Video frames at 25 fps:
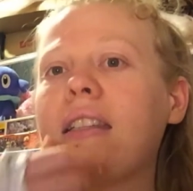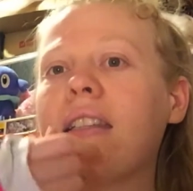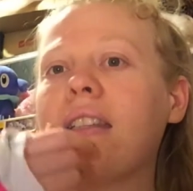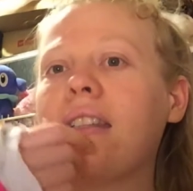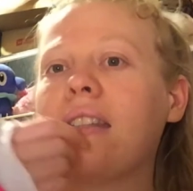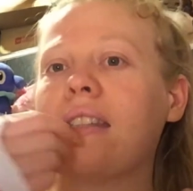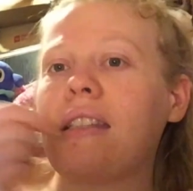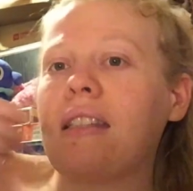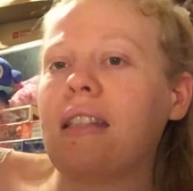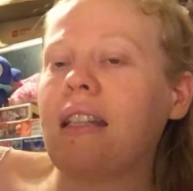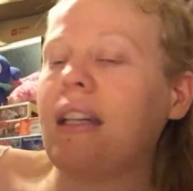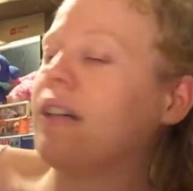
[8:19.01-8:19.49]
and
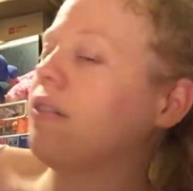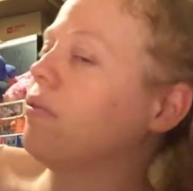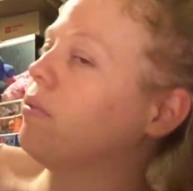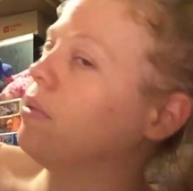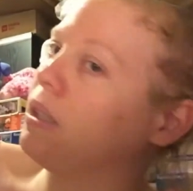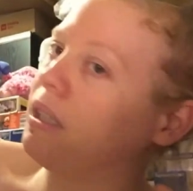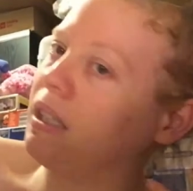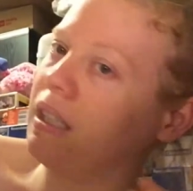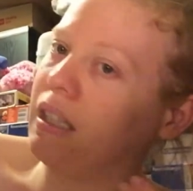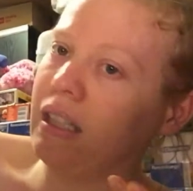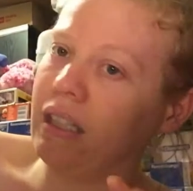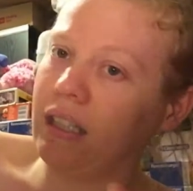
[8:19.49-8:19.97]
start
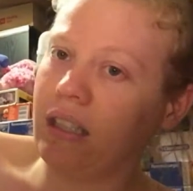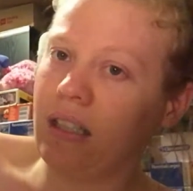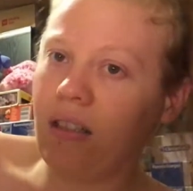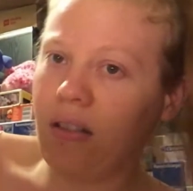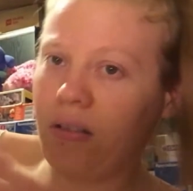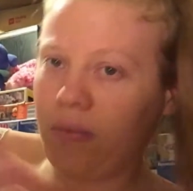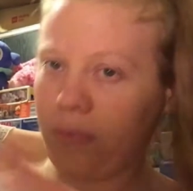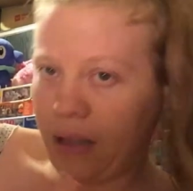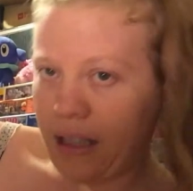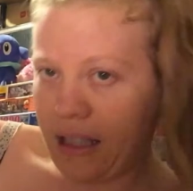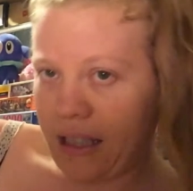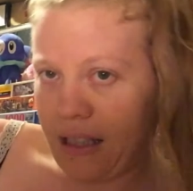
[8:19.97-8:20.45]
working out
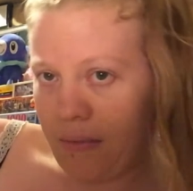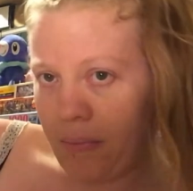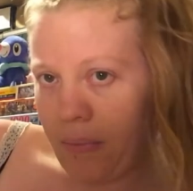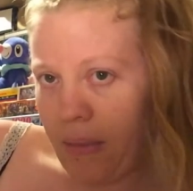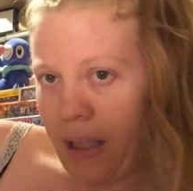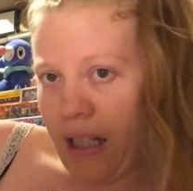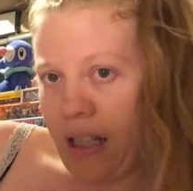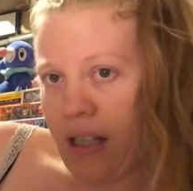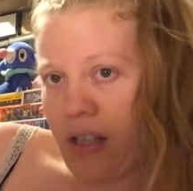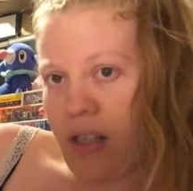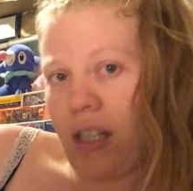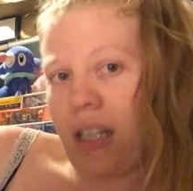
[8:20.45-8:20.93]
new ways of
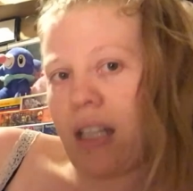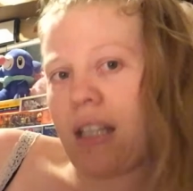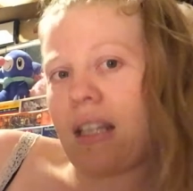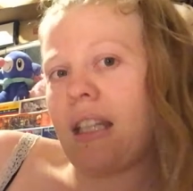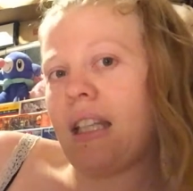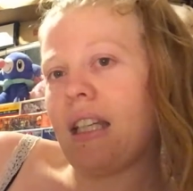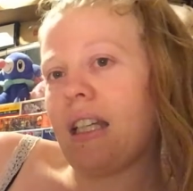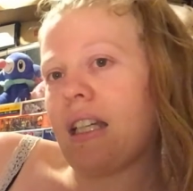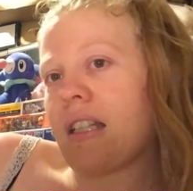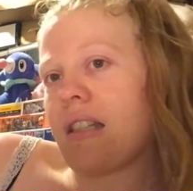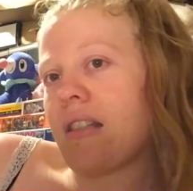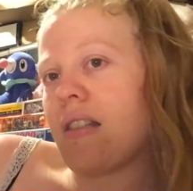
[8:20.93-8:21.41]
managing
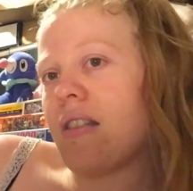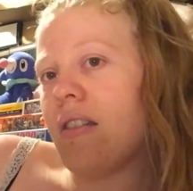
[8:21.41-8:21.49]
things